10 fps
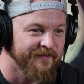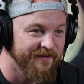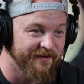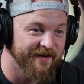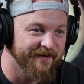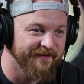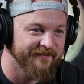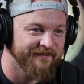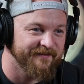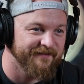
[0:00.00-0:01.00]
Yeah.
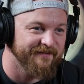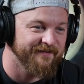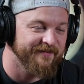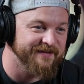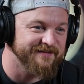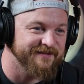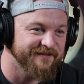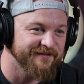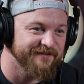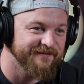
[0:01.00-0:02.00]
That's
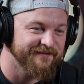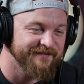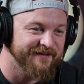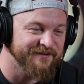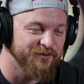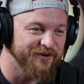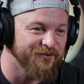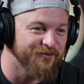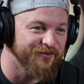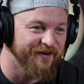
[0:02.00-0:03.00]
pretty cool.